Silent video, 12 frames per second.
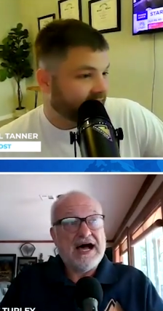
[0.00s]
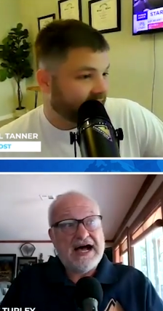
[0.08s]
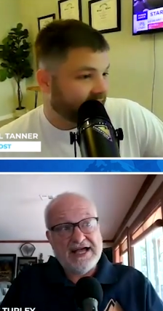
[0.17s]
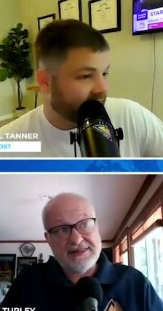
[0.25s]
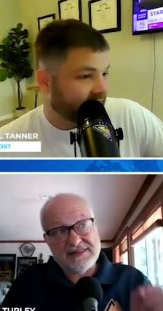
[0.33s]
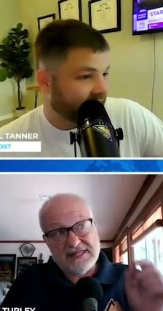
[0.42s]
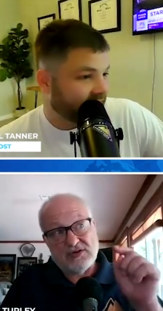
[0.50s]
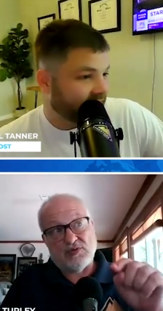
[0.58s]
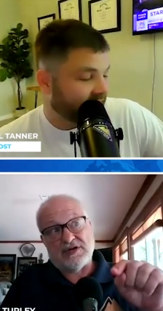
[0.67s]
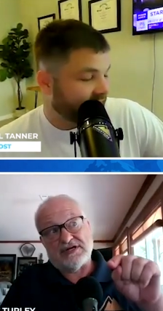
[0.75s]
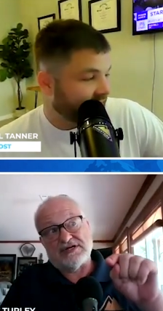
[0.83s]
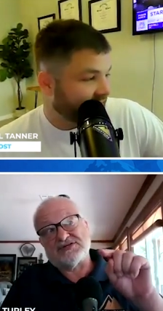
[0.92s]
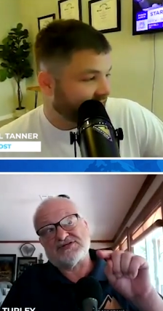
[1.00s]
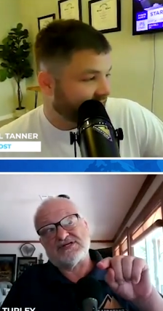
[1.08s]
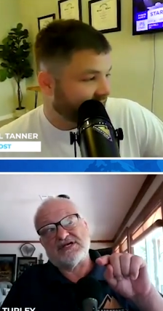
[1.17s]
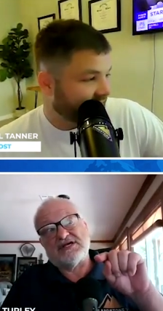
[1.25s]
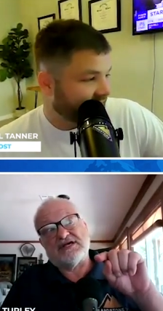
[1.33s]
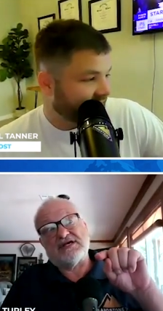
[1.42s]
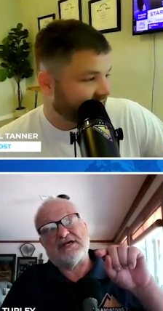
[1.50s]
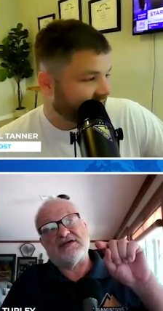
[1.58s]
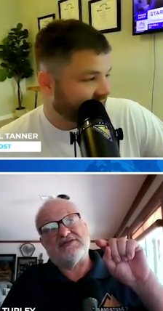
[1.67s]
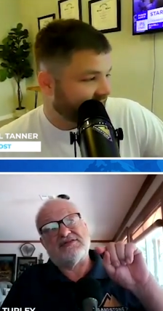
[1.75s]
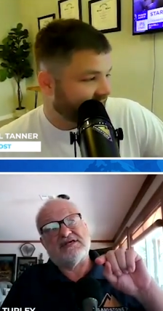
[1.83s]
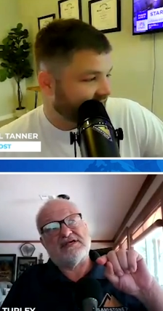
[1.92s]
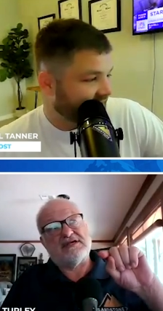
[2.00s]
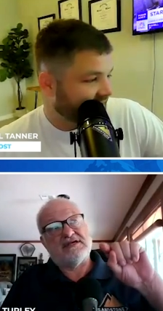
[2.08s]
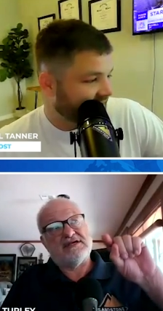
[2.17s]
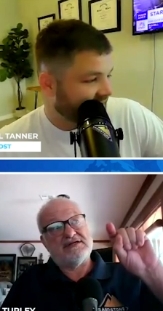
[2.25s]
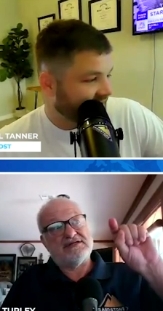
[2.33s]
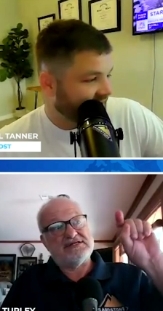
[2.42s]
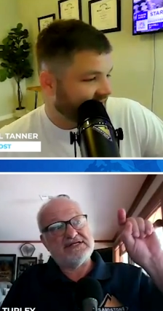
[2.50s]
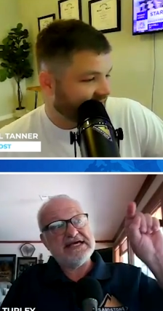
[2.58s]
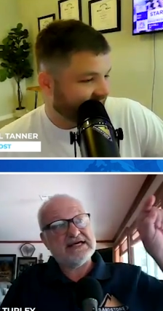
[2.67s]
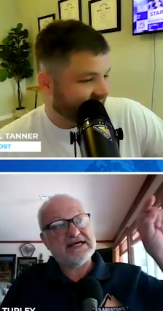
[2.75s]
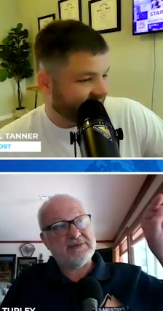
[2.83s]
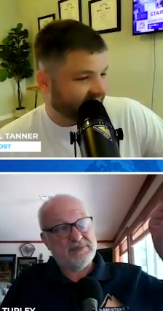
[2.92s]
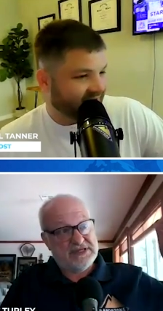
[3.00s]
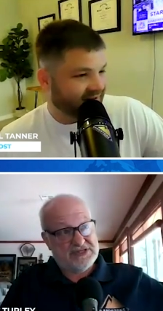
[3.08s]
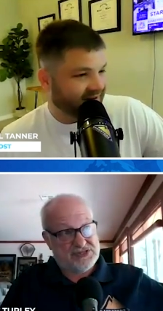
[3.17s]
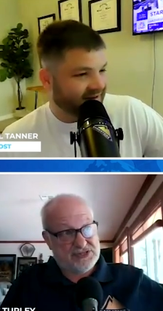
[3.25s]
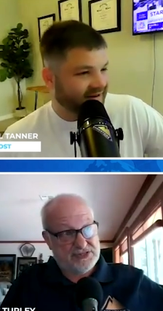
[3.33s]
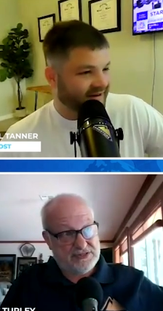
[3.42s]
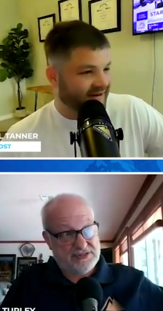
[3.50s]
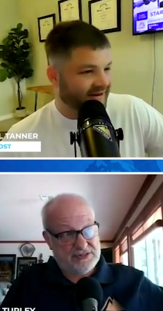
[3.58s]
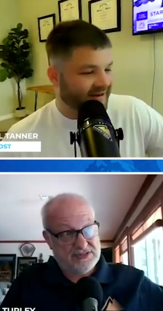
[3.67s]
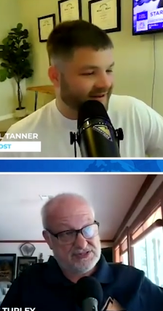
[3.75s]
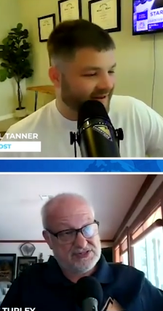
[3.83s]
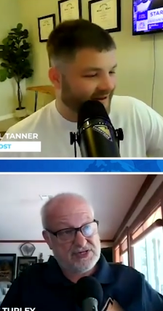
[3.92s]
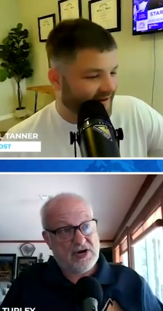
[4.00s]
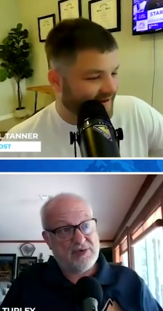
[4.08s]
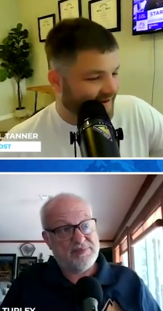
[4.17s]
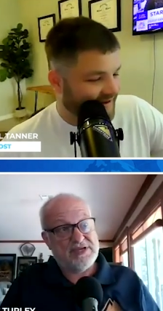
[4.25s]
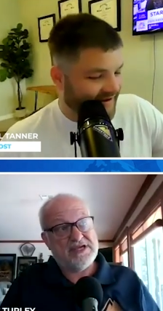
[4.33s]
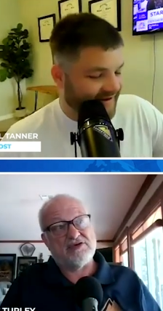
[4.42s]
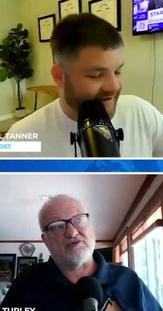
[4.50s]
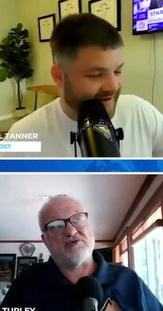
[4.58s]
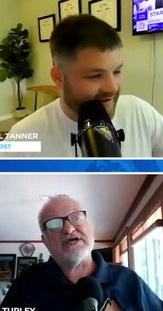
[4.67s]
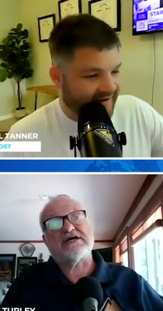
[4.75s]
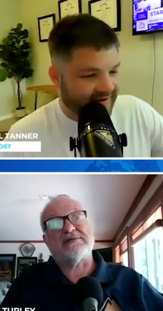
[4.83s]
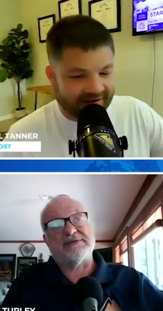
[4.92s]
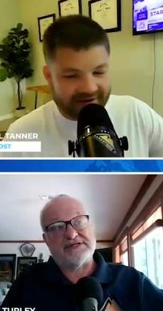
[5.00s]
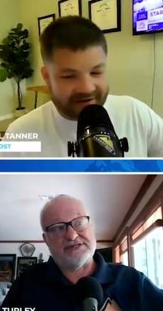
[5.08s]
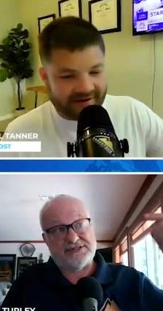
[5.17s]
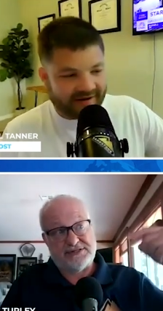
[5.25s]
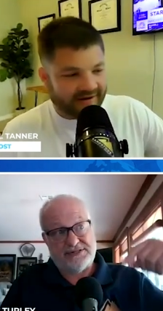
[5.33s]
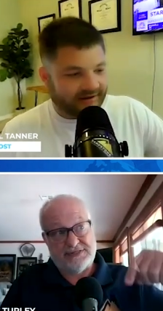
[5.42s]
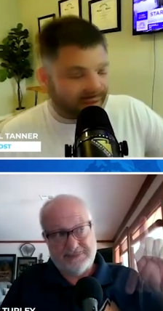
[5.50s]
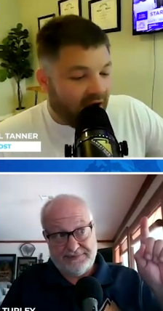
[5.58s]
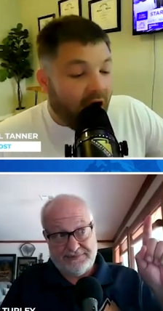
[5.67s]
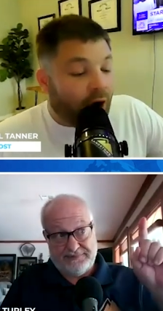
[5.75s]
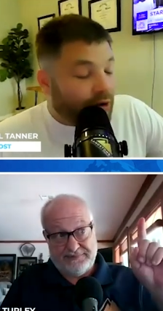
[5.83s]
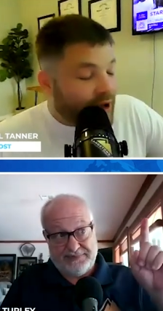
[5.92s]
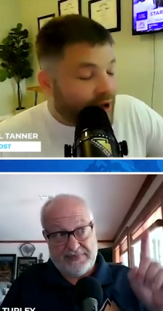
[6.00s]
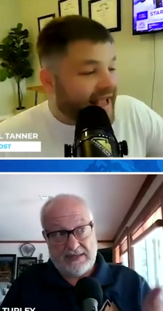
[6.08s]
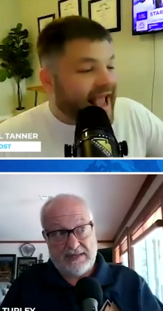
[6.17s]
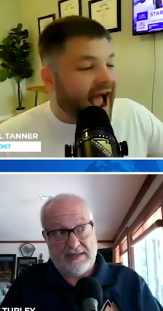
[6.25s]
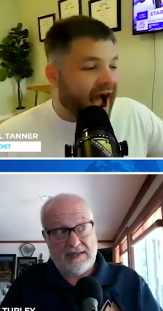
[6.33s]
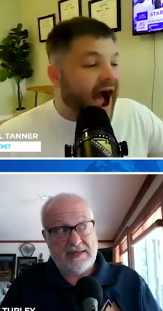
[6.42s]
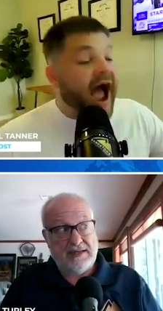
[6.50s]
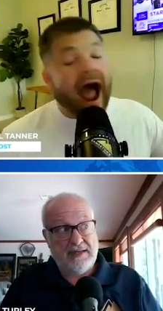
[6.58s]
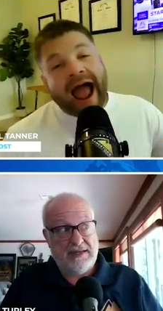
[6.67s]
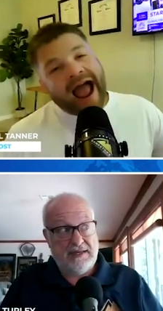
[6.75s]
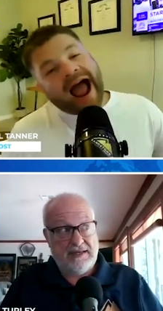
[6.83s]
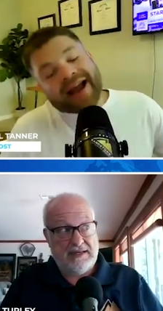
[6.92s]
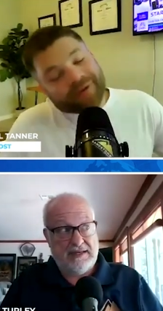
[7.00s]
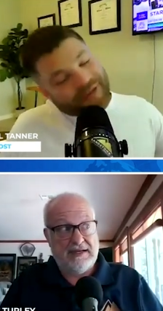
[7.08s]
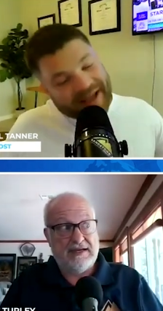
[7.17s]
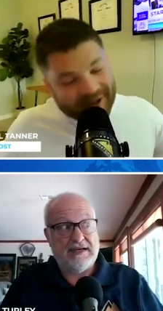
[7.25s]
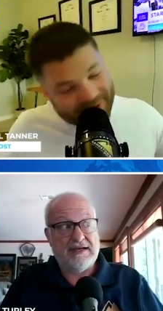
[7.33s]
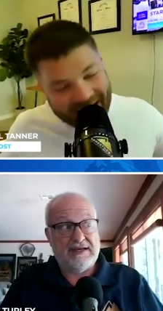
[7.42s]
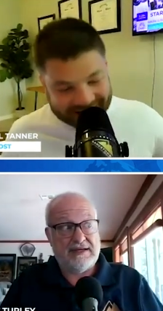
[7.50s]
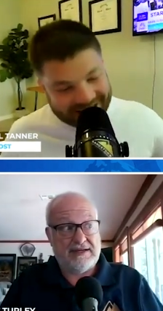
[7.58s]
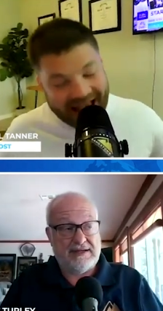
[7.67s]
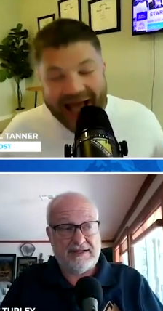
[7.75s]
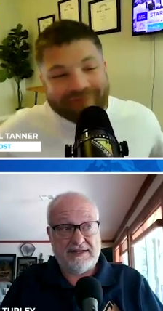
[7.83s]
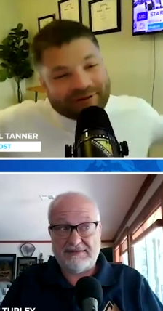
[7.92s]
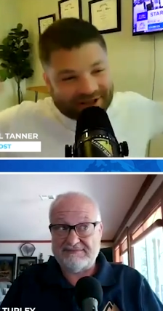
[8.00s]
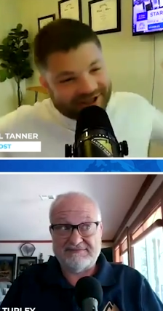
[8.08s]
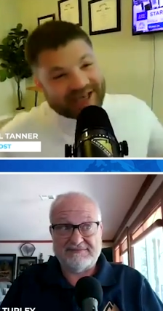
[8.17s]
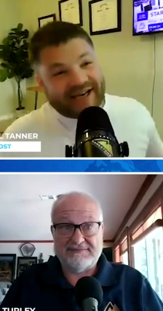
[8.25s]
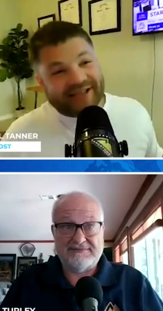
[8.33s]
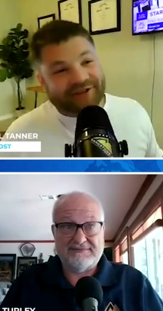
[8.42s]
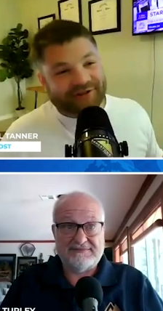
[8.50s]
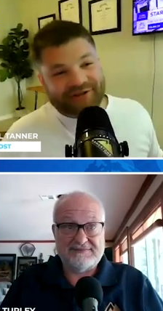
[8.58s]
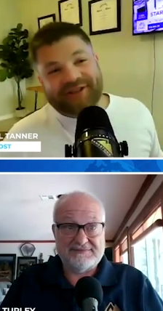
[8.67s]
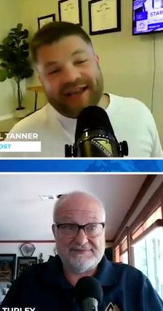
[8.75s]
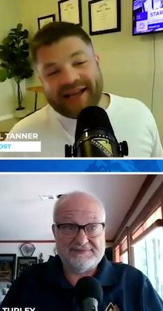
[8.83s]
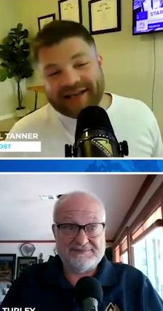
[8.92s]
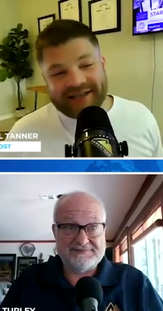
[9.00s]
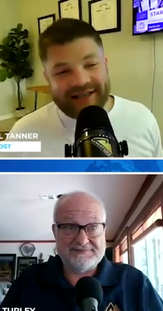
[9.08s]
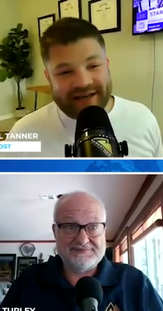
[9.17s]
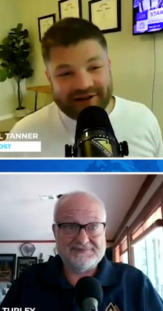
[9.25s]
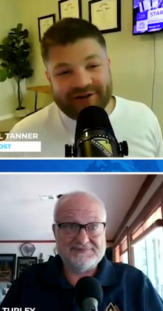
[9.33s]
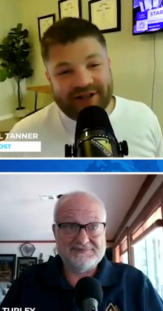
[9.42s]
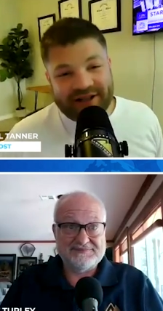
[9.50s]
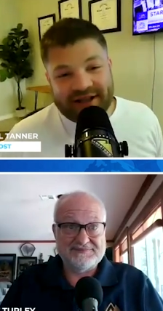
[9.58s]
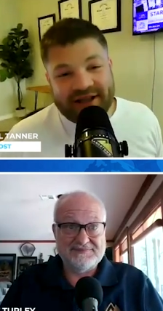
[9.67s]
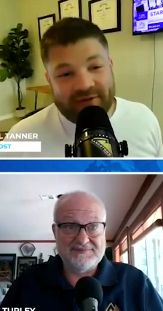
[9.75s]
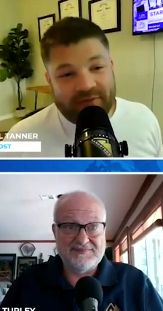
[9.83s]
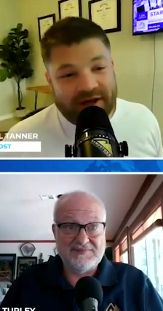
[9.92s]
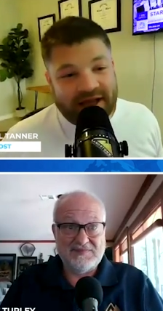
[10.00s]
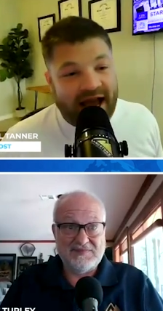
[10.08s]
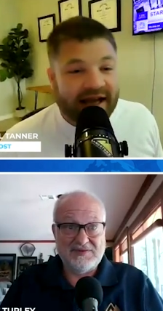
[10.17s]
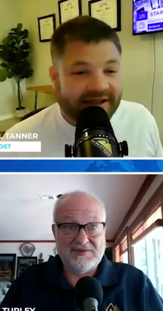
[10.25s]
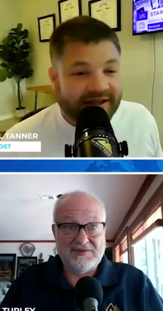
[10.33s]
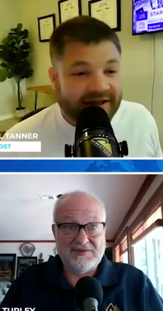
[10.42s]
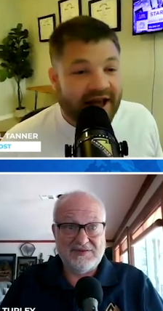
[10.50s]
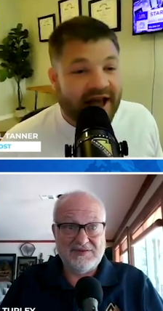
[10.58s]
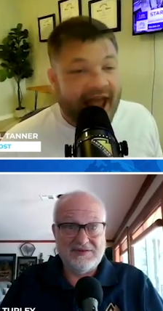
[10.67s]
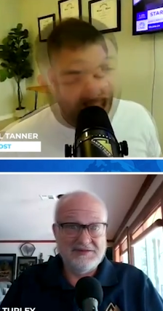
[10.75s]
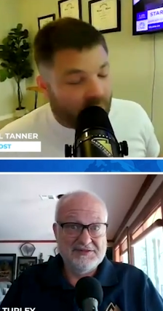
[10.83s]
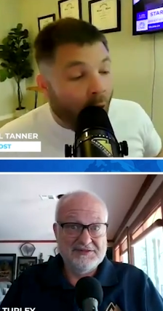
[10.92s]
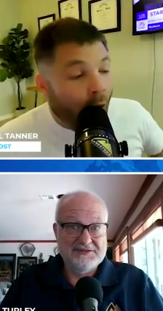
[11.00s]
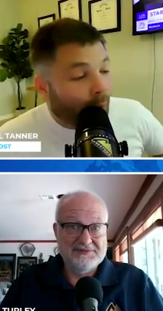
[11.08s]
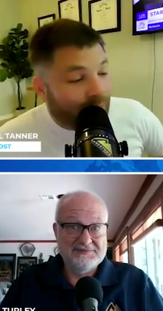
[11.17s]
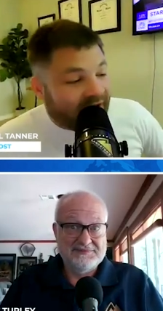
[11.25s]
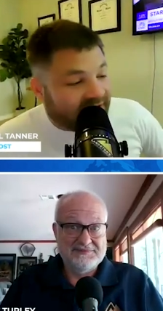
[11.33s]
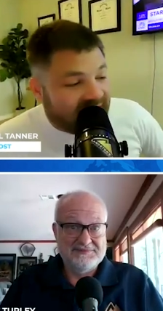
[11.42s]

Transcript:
Speaker 1: I think we're gonna see the decommissioned start being recommissioned.
Speaker 2: Oh yeah, yeah. I, I don't think it would actually happen. Just an interesting, just an interesting thing. But yes, the all big